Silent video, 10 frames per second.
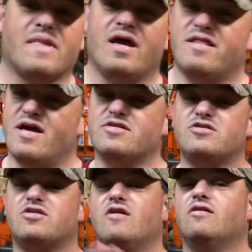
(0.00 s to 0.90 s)
Things are
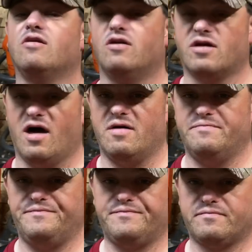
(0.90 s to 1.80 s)
starting to look up.
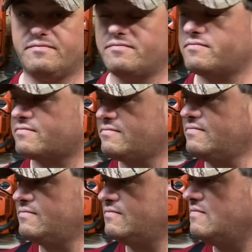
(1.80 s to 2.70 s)

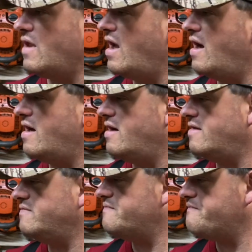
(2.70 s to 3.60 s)

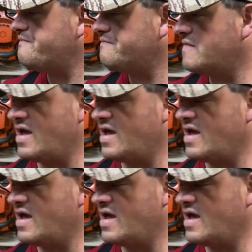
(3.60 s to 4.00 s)
You